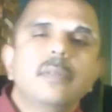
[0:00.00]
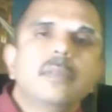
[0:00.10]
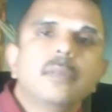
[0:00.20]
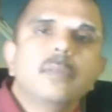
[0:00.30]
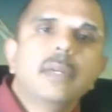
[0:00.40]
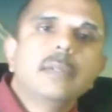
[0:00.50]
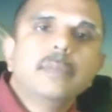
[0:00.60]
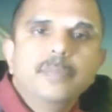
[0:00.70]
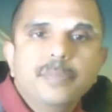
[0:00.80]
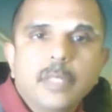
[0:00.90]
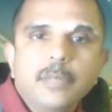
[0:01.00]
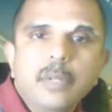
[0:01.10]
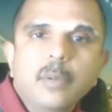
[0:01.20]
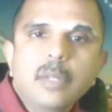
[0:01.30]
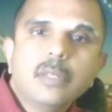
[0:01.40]
Well, if I
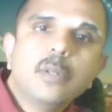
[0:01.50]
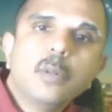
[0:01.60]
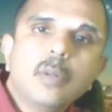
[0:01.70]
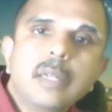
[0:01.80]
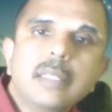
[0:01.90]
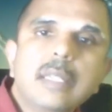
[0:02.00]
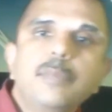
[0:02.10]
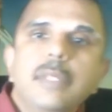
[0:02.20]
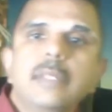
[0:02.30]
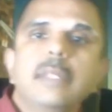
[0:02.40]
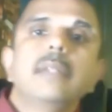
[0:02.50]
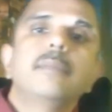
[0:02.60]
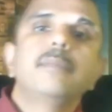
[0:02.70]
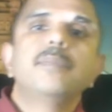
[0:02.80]
wanted to go around keep thinking,